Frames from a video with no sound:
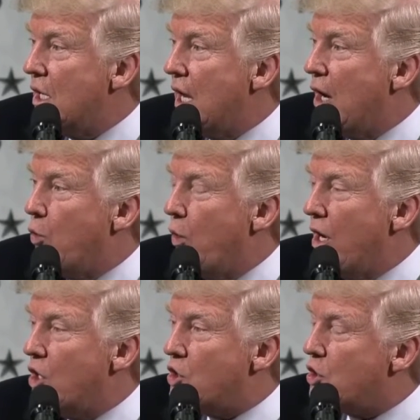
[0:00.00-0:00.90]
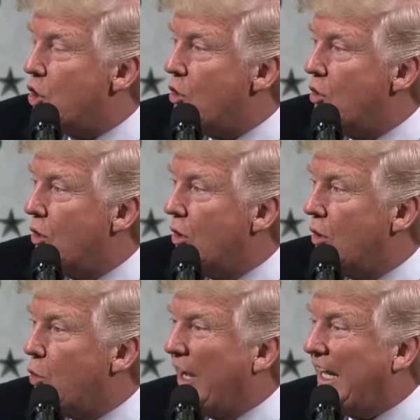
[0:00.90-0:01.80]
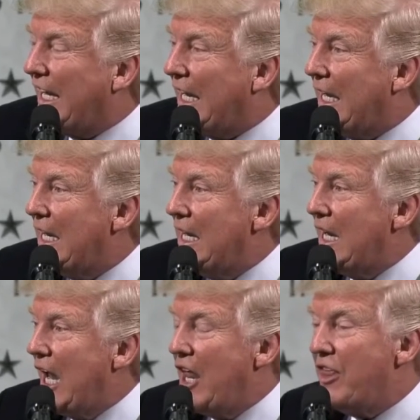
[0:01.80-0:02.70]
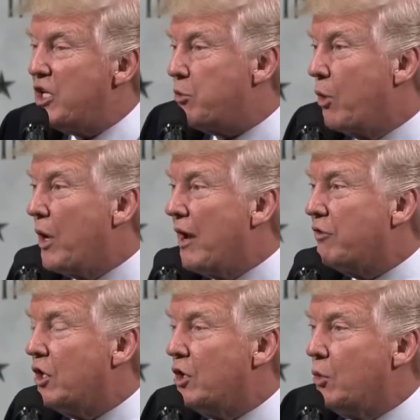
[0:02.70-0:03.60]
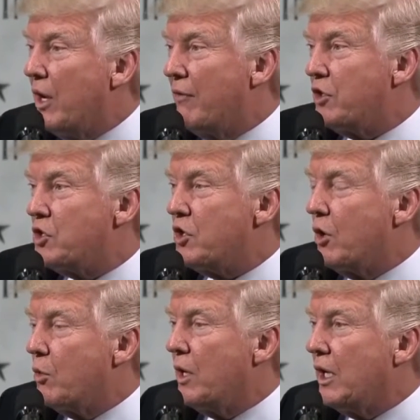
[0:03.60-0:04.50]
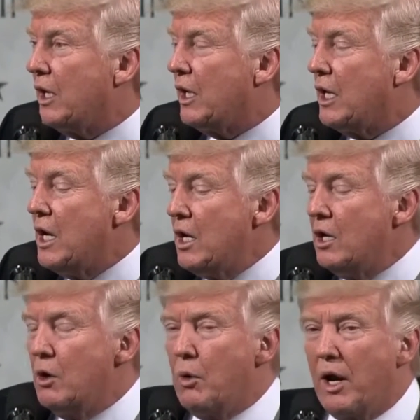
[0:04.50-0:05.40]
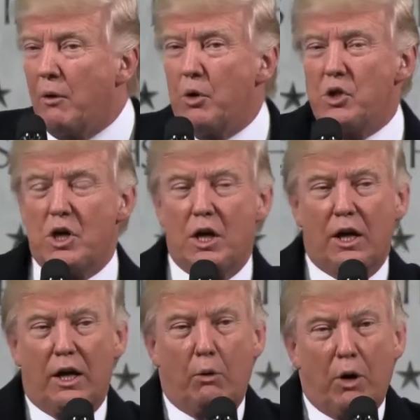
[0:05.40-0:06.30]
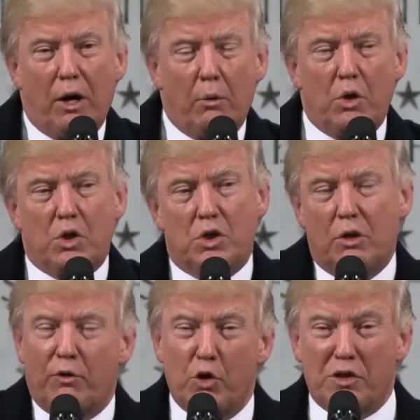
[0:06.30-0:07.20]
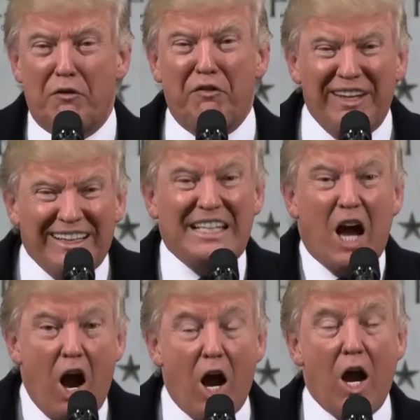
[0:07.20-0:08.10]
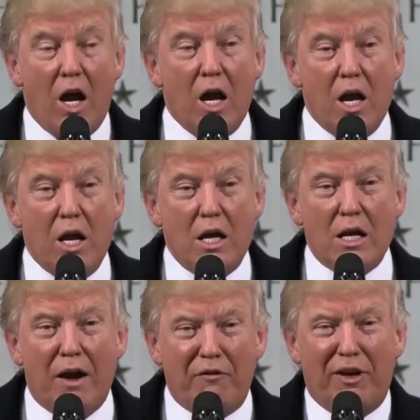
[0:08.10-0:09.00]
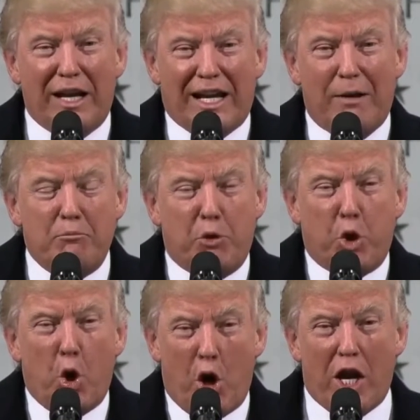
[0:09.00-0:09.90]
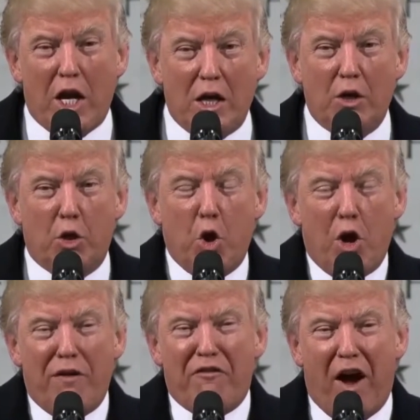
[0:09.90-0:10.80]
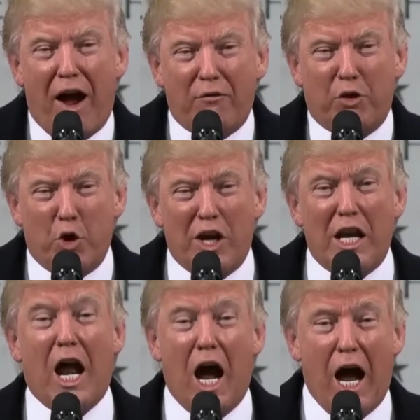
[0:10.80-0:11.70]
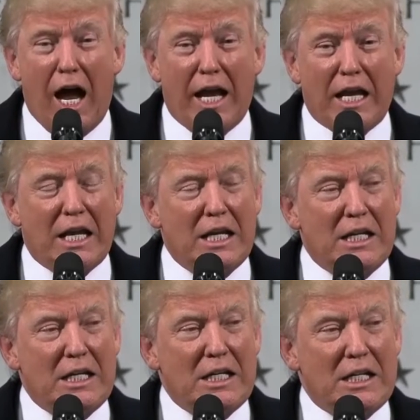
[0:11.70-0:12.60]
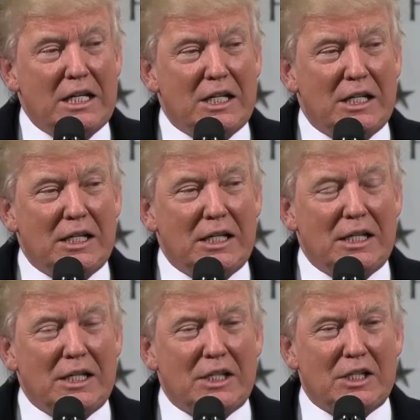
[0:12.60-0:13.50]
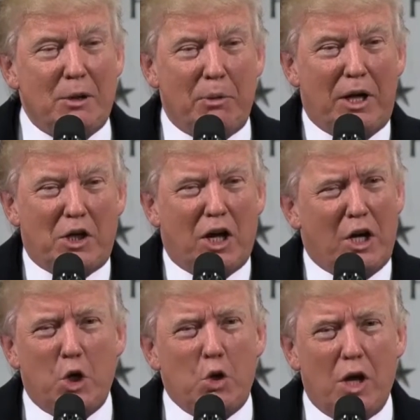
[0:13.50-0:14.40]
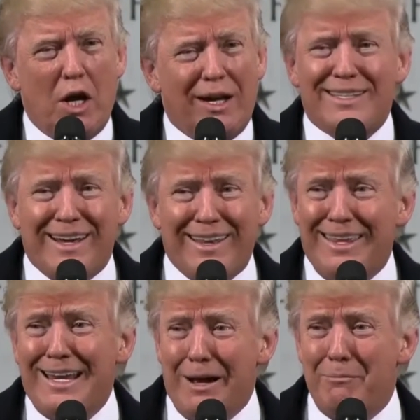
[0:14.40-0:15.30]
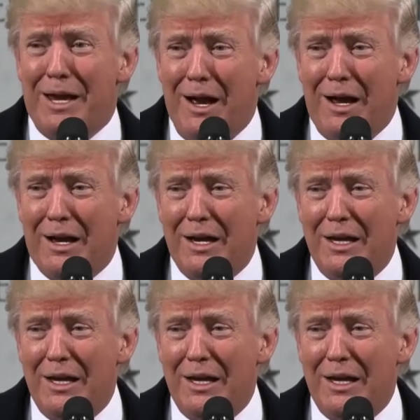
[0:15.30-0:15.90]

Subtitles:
and win so quickly. And that's what we have to do. We have to start winning again. You know, when I was young, and when I was, of course, I feel young. I feel like I'm 30, 35, 39. Somebody said, are you young? I said, I think I'm young.